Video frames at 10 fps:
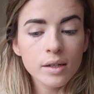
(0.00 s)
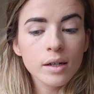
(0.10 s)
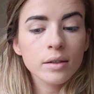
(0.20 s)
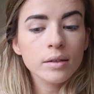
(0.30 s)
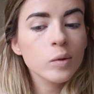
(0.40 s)

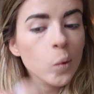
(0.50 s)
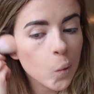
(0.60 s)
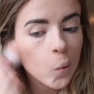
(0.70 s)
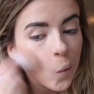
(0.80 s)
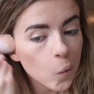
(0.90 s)
does.
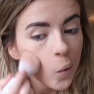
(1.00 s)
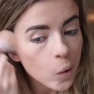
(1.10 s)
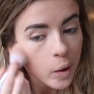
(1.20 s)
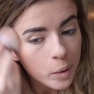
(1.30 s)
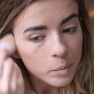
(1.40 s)

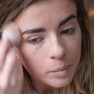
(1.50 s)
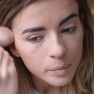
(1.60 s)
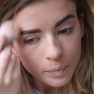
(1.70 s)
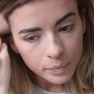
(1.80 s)
I'm